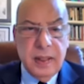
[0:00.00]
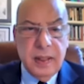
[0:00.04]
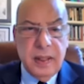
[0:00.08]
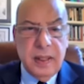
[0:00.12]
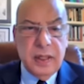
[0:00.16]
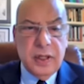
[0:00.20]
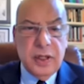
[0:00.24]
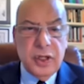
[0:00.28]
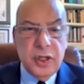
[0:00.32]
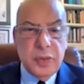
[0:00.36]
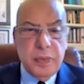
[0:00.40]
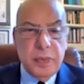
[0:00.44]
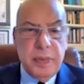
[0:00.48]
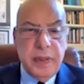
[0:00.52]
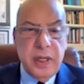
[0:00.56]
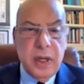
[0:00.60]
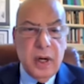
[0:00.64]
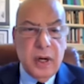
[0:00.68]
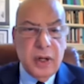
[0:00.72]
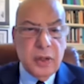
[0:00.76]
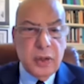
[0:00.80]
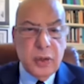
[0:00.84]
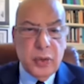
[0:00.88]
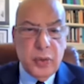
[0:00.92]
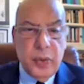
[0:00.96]
It is
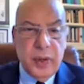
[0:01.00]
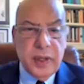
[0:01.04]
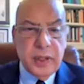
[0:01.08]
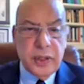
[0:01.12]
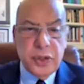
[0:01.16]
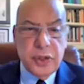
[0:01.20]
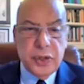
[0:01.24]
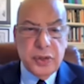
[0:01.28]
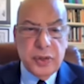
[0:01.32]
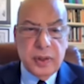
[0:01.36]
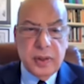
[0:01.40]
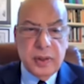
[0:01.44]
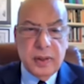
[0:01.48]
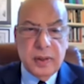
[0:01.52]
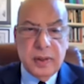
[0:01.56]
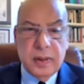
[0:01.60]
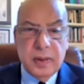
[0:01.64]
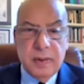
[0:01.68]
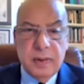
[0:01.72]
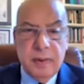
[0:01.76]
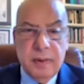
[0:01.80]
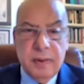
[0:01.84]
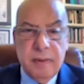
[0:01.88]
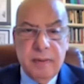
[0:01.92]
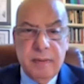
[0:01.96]
beyond question
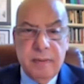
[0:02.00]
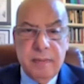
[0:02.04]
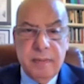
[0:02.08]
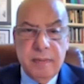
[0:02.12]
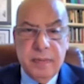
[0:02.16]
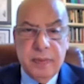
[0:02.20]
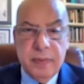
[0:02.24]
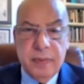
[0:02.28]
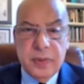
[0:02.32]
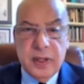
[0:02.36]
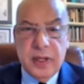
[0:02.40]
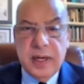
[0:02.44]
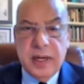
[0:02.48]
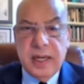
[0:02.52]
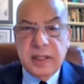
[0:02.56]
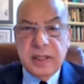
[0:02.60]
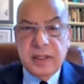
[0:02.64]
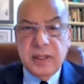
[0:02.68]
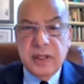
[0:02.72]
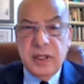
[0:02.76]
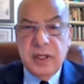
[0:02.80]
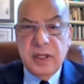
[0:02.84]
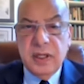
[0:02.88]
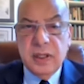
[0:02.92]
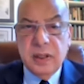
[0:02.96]
that
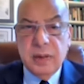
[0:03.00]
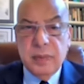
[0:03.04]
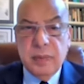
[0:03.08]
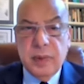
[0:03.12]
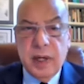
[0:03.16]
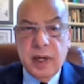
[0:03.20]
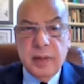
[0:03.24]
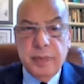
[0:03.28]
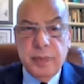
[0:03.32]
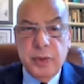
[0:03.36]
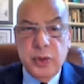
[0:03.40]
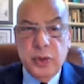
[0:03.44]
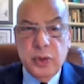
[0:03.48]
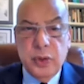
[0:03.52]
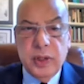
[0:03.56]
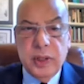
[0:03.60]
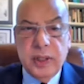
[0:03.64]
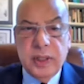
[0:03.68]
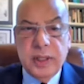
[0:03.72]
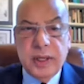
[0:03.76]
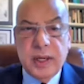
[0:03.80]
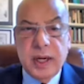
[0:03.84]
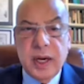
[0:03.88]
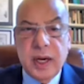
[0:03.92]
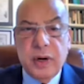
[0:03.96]
Antigua and Barbuda,
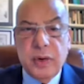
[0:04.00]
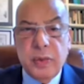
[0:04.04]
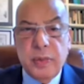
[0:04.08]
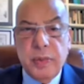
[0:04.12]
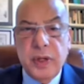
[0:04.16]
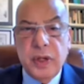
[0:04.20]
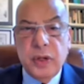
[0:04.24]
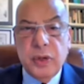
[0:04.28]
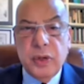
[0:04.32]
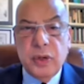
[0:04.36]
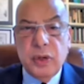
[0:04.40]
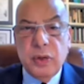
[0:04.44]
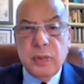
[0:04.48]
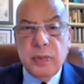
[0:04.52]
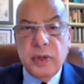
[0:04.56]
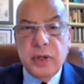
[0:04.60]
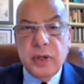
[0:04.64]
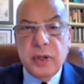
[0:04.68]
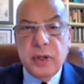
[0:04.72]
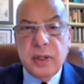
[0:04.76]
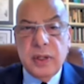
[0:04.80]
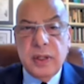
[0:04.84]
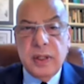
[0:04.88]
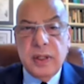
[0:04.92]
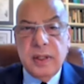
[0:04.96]
the Caribbean
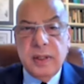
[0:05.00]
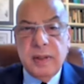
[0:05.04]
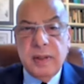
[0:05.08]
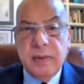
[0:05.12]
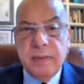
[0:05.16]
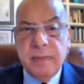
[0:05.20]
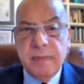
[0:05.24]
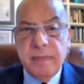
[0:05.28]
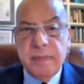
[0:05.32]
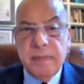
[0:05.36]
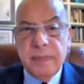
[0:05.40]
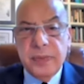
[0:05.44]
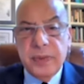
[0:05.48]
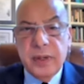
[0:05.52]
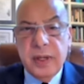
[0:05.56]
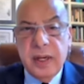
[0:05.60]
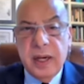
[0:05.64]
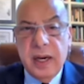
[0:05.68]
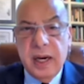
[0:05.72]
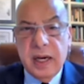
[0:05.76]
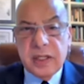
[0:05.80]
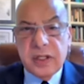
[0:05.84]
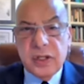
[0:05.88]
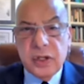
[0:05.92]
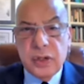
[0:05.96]
community,
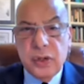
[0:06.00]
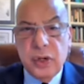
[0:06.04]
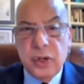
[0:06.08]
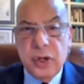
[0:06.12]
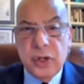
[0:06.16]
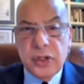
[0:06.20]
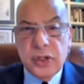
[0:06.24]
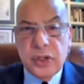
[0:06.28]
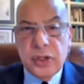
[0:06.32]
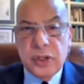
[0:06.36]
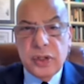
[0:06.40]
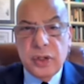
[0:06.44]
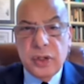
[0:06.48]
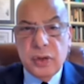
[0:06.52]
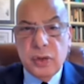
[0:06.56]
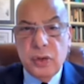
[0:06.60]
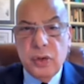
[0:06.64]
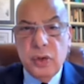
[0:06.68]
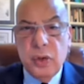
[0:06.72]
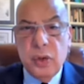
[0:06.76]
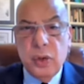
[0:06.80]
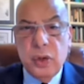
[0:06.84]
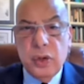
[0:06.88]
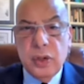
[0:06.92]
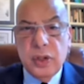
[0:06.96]
has lost a
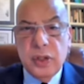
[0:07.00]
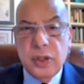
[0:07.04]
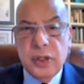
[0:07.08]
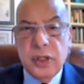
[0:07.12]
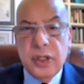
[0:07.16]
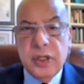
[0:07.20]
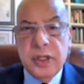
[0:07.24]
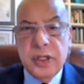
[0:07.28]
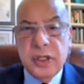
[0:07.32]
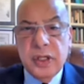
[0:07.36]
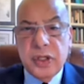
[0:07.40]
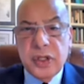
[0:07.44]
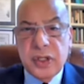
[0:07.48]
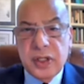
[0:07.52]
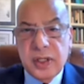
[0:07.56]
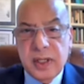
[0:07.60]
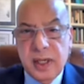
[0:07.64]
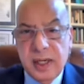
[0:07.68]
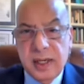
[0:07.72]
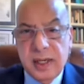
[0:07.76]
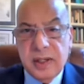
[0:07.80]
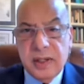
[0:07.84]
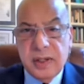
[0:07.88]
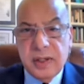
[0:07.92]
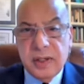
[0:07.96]
golden
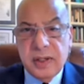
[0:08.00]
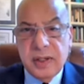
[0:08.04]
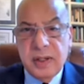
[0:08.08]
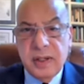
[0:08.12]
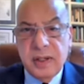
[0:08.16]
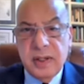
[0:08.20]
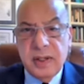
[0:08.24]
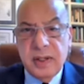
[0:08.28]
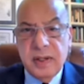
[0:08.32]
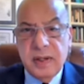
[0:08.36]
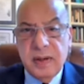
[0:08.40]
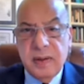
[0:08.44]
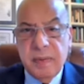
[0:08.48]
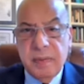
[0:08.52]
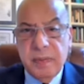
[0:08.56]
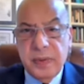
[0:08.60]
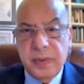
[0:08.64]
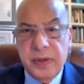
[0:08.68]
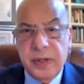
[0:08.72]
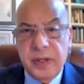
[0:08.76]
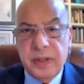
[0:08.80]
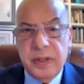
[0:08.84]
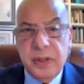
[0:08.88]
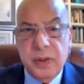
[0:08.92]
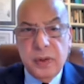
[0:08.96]
star
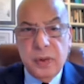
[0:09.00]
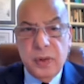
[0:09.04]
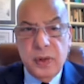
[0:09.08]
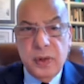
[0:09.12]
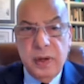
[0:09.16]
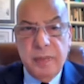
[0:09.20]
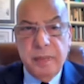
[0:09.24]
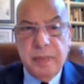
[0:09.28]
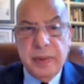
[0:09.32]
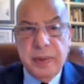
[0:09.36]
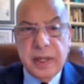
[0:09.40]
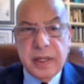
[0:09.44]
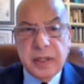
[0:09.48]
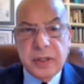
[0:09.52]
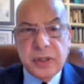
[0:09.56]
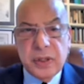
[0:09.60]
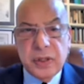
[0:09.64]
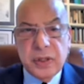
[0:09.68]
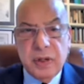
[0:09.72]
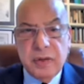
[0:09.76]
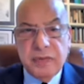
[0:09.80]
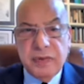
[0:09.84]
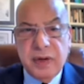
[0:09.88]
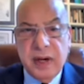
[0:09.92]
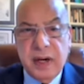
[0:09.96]
in the Olympics
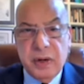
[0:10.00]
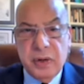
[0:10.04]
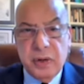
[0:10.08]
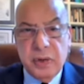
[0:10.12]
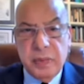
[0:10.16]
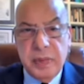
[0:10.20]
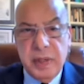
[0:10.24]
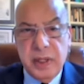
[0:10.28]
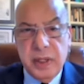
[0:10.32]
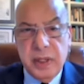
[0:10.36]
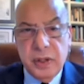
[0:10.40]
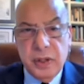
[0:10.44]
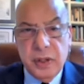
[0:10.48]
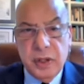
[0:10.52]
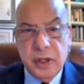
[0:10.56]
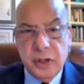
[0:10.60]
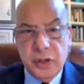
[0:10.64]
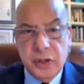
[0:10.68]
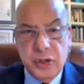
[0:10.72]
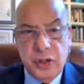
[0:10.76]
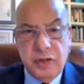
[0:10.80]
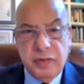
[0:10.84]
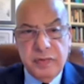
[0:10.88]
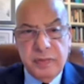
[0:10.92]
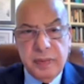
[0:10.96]
of Caribbean
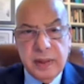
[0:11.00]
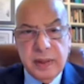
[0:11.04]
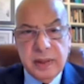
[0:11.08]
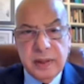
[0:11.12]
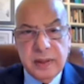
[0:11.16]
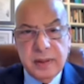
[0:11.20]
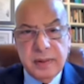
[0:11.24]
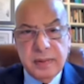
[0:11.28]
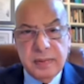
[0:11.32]
achievement.